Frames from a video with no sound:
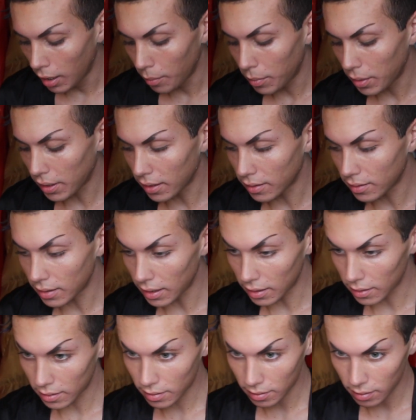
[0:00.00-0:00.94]
because
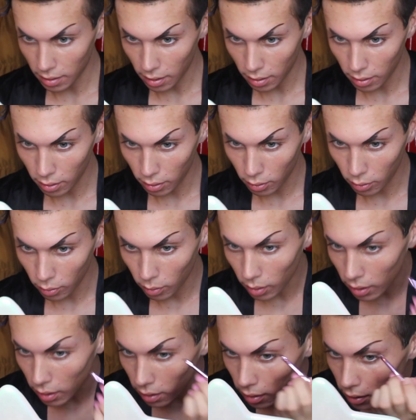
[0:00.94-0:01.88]
it's
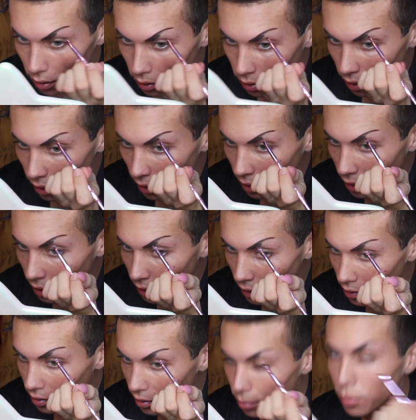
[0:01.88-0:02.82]
so
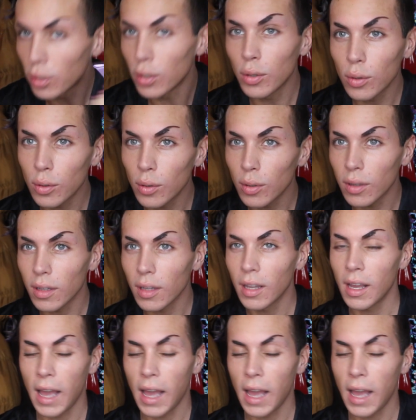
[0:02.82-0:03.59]
smooth.